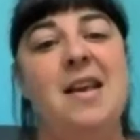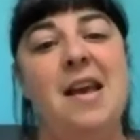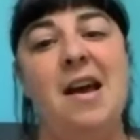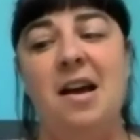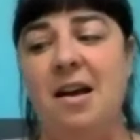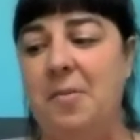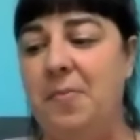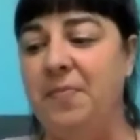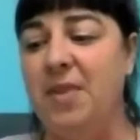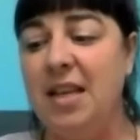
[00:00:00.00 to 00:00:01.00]

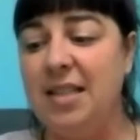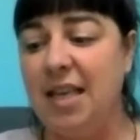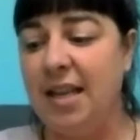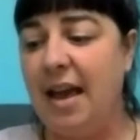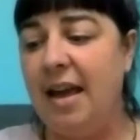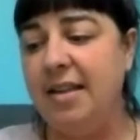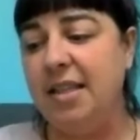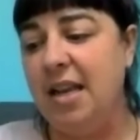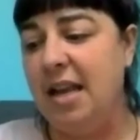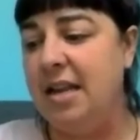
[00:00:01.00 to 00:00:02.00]
um, things like that
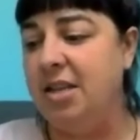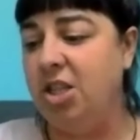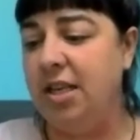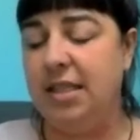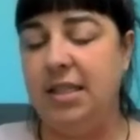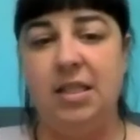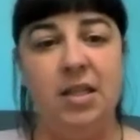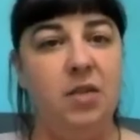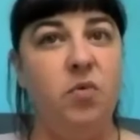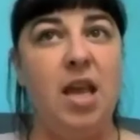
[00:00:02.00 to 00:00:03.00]
and just
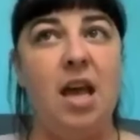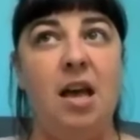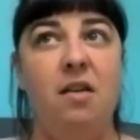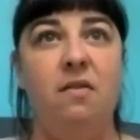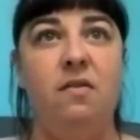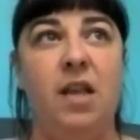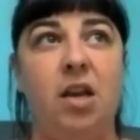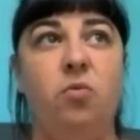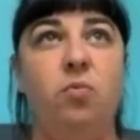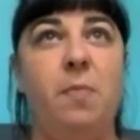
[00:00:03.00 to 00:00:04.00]
we have like
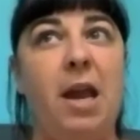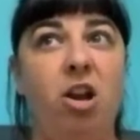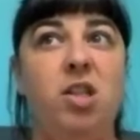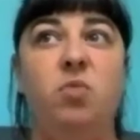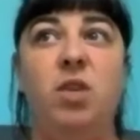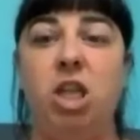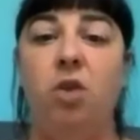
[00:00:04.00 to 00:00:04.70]
parents reach out